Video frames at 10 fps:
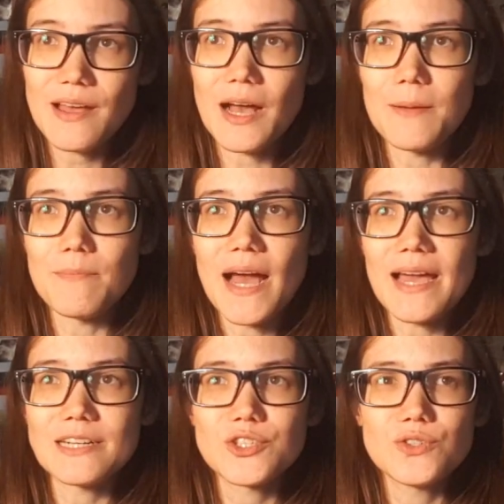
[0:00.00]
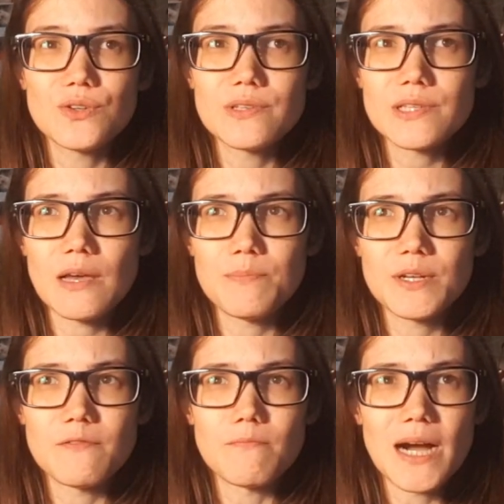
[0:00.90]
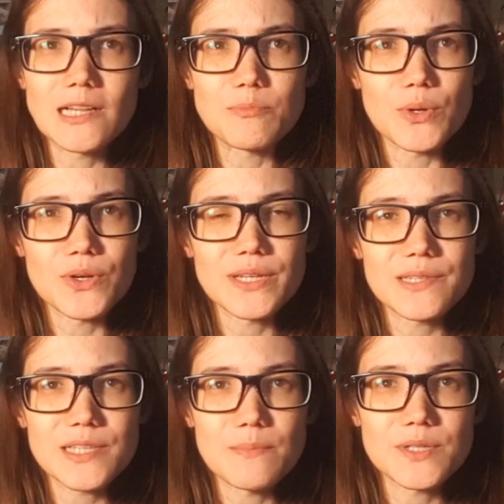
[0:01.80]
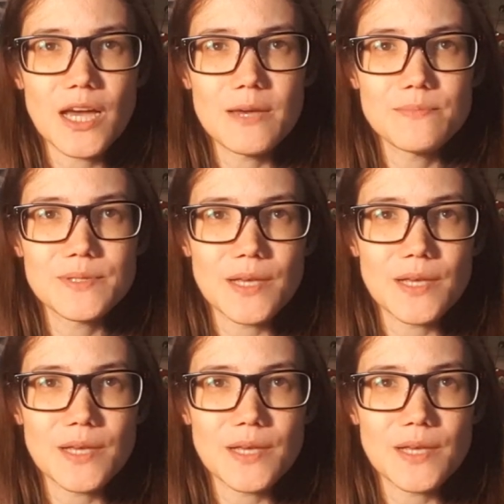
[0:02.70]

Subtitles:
I actually notice a bit of mild burn-in sometimes.